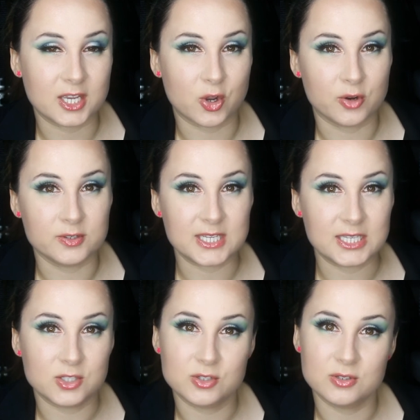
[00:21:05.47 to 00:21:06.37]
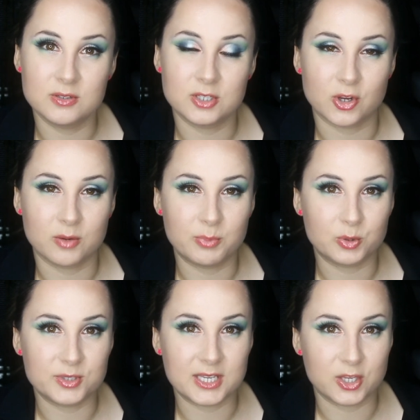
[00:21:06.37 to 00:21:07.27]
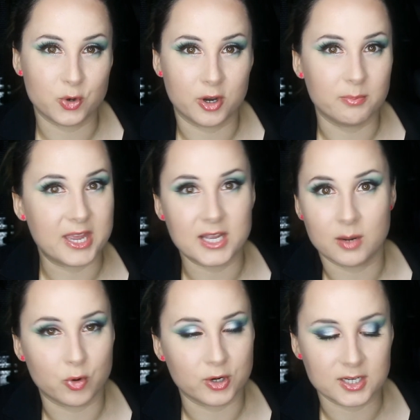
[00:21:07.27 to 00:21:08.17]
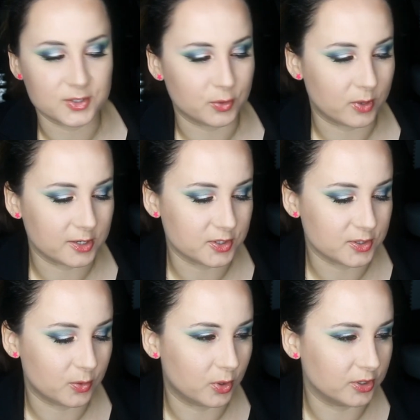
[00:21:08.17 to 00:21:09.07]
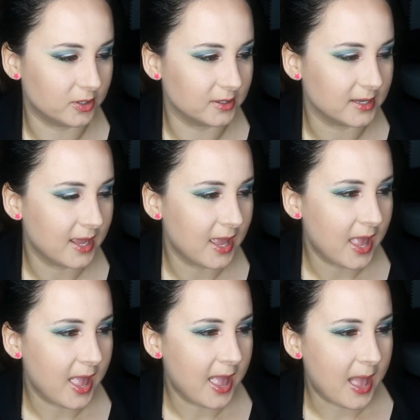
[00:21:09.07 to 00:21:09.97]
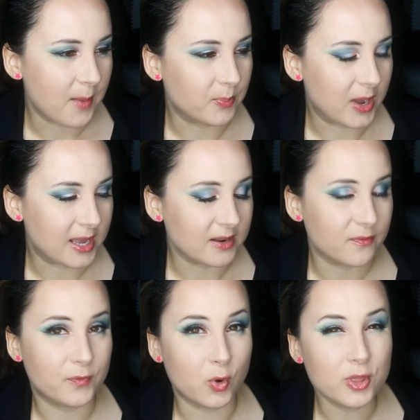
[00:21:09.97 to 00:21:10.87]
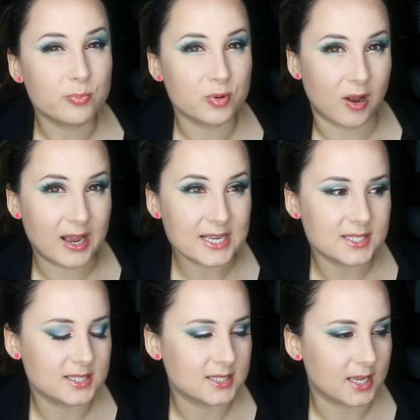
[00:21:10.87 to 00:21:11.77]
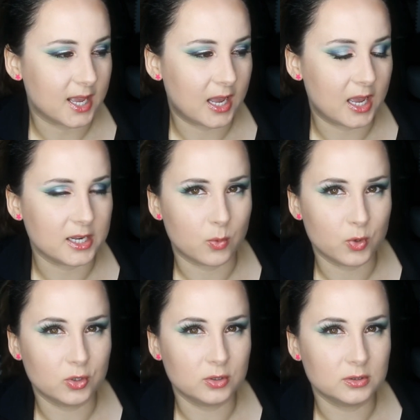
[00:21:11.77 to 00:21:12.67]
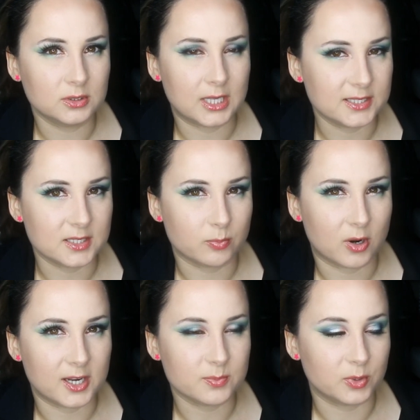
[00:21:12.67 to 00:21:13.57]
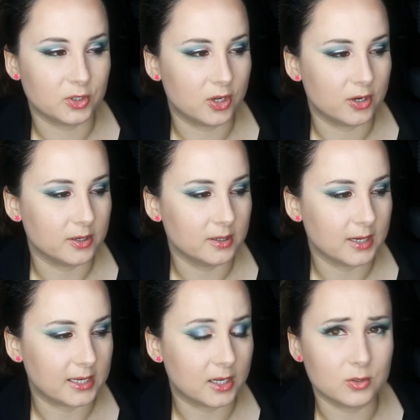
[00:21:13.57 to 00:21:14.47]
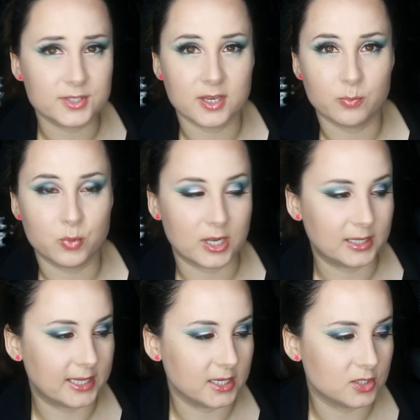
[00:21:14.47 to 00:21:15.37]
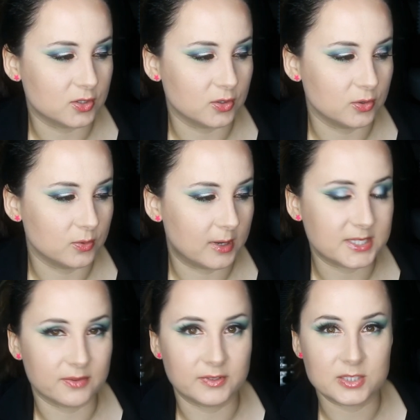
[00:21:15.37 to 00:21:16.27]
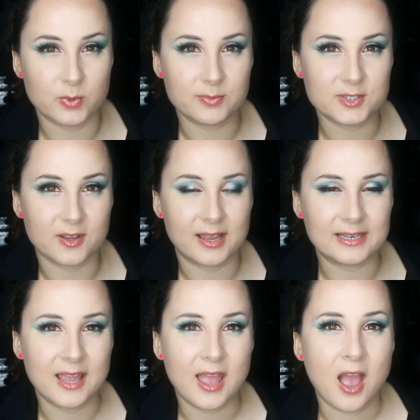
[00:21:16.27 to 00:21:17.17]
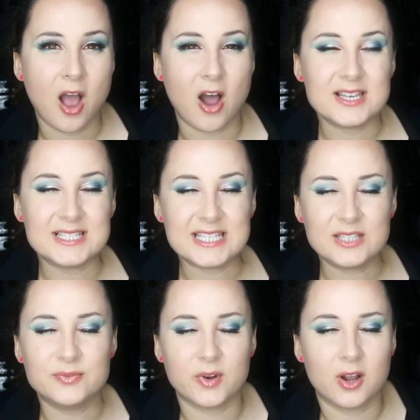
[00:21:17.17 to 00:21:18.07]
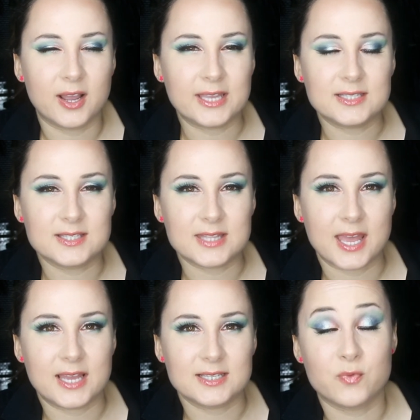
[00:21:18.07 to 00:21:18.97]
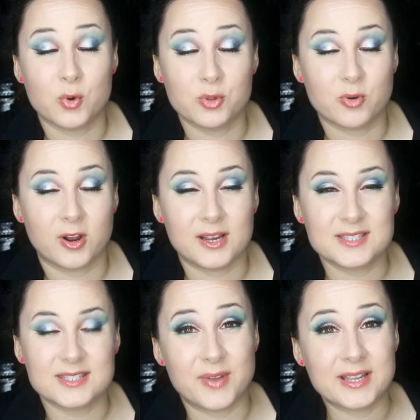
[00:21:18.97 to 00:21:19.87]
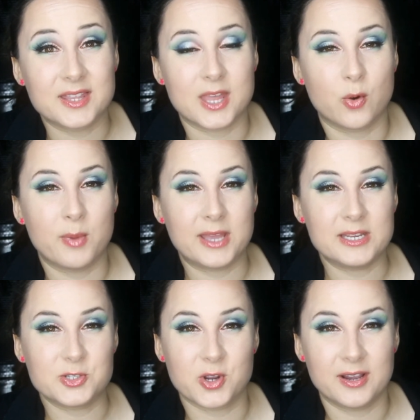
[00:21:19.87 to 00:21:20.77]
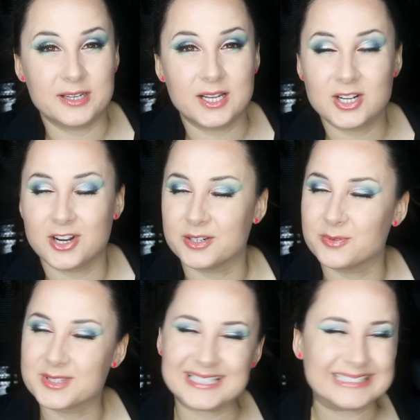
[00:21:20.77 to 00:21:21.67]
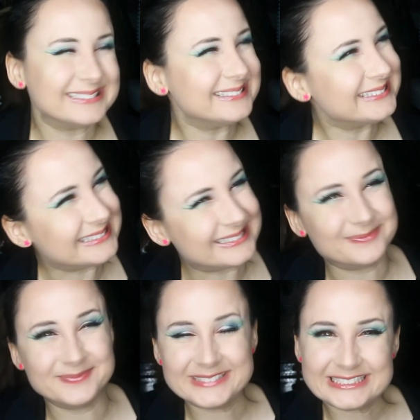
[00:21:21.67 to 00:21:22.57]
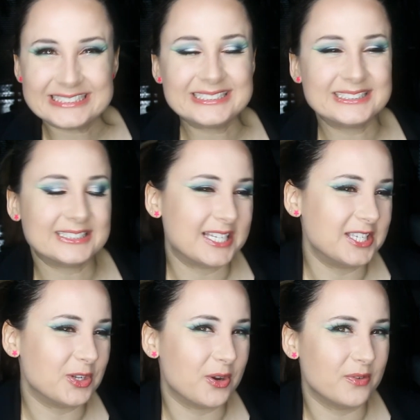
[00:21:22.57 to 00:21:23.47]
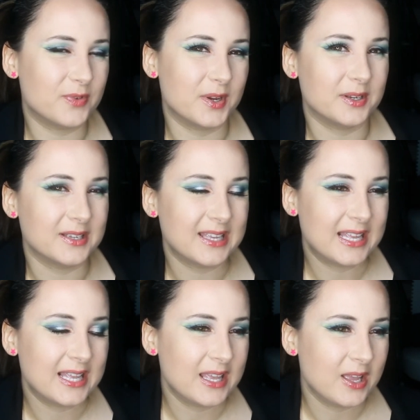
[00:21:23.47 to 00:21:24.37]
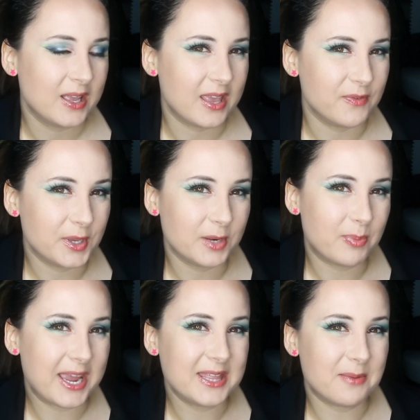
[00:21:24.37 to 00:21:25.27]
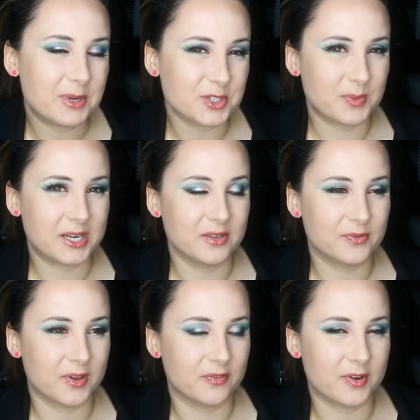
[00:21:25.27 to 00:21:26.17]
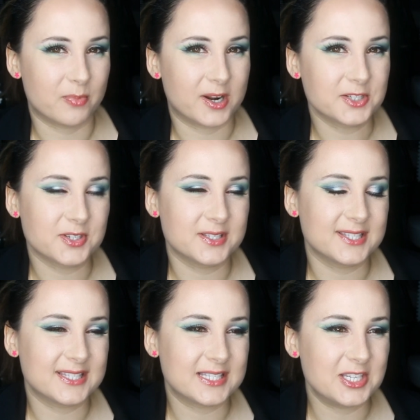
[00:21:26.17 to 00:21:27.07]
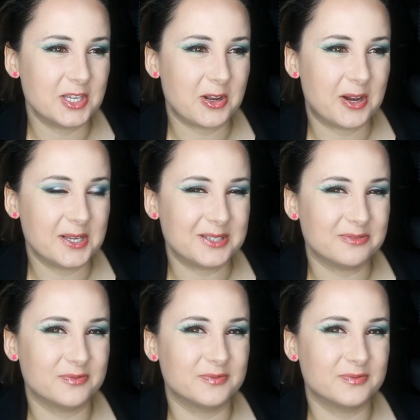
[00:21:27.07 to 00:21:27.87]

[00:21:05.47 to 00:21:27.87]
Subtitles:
that goes into, you know, building your own makeup products or brushes or whatnot. But for the price, and I will list the price below, and I'll also put a link to Stephanie's website, I did find that for the price, the fact that they were made in China kind of was like, oh man, like, you know, if you're going to pay that much money for brushes, you kind of